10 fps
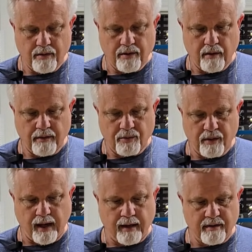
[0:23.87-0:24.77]
so this
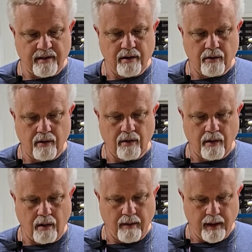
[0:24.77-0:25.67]
would have sealer
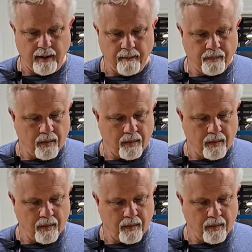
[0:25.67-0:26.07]
on it already.